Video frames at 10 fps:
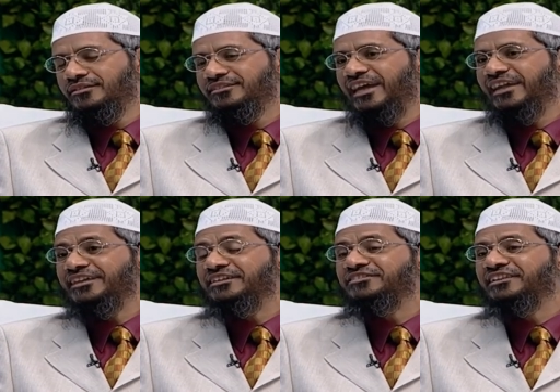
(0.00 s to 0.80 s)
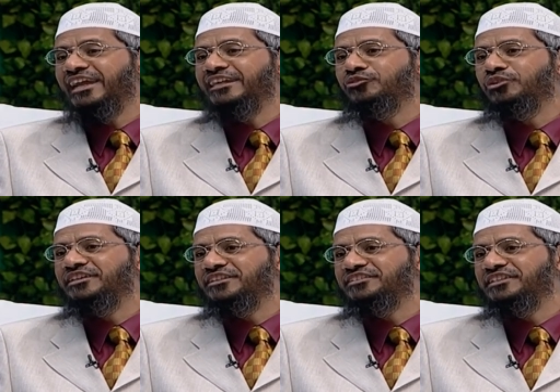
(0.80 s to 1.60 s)
That is the right to
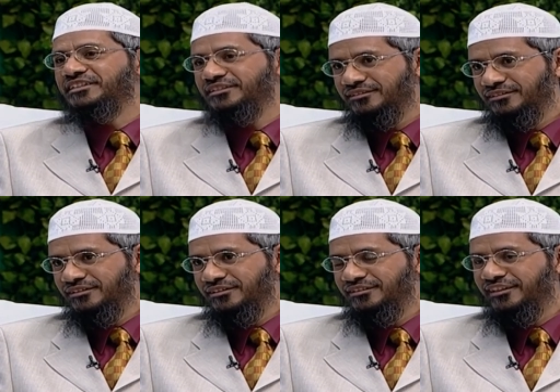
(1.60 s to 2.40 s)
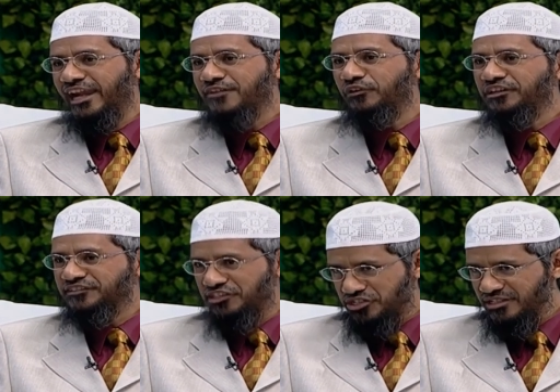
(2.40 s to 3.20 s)
intercede, the right for
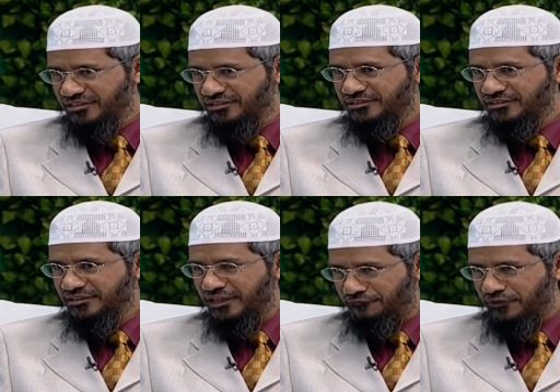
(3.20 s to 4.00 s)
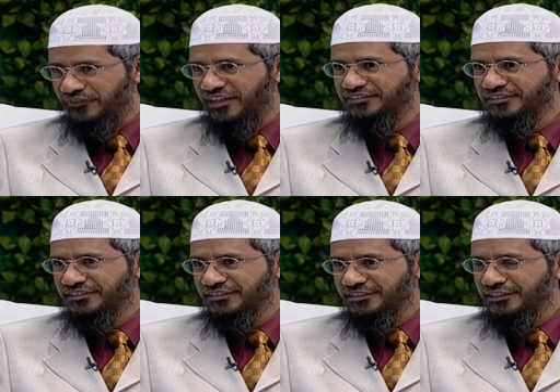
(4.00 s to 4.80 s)
intercession. If we fast,
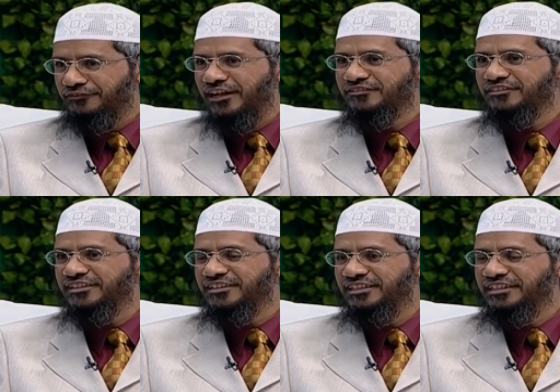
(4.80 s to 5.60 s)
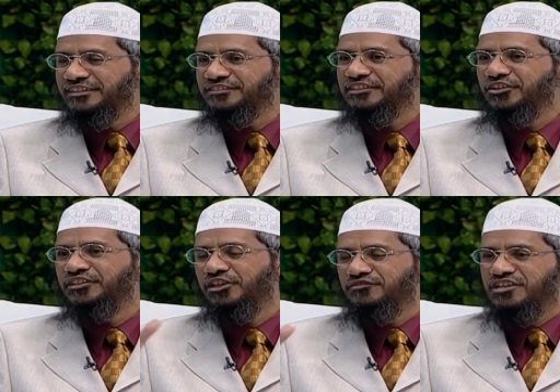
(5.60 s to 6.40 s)
the fast will intercede
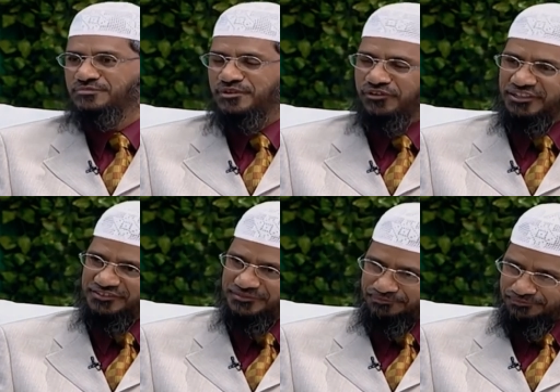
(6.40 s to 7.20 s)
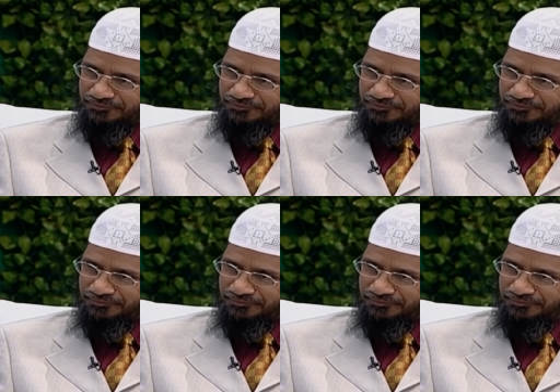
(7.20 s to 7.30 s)
on the day of judgment for us.